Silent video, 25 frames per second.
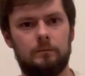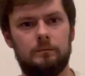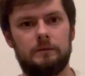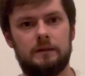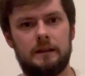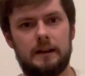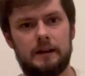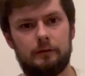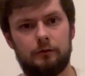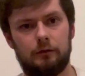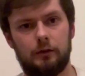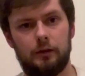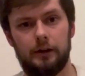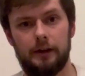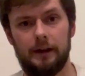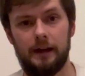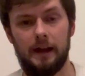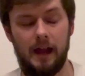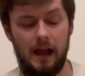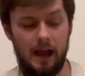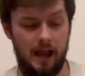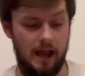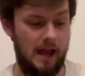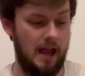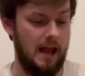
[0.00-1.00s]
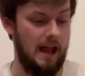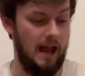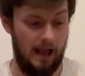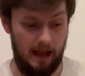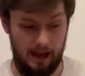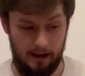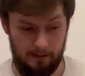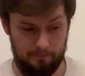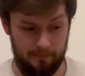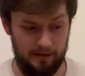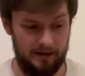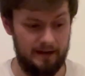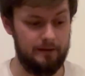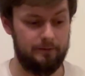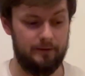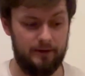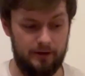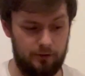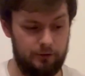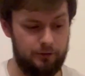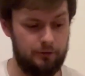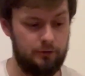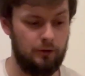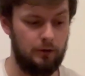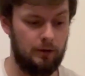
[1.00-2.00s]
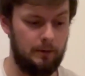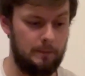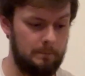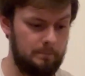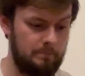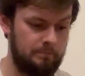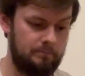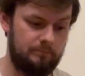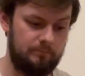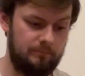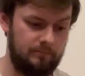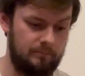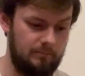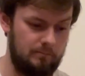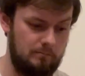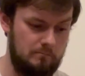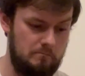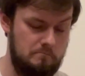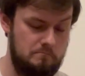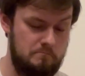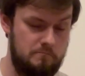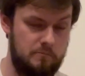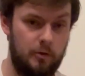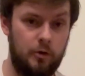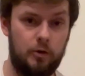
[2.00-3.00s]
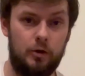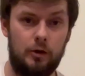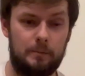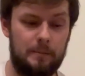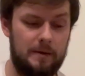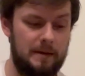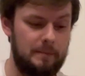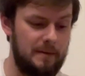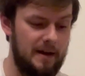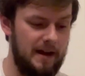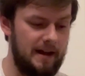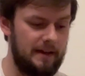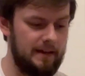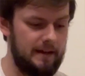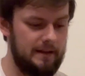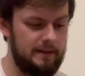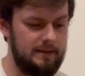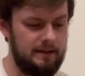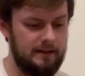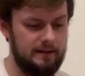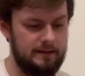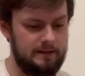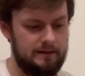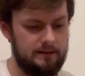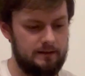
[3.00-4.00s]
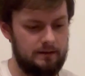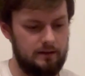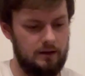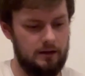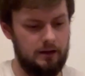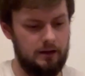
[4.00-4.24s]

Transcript: different, and believe it or not, could be better than this.